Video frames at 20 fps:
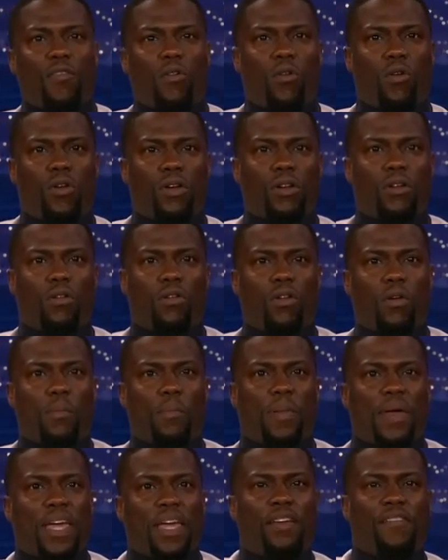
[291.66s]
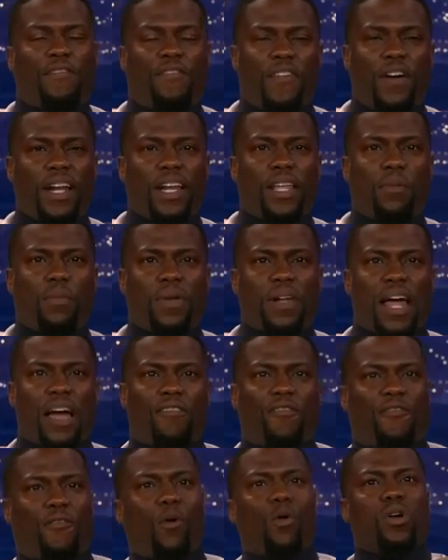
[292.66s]
on being funny, but
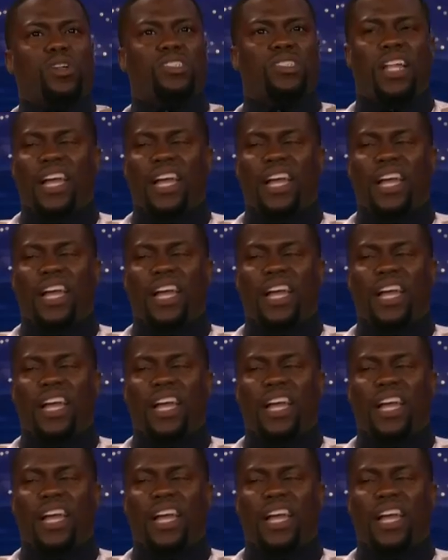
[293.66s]
not forced.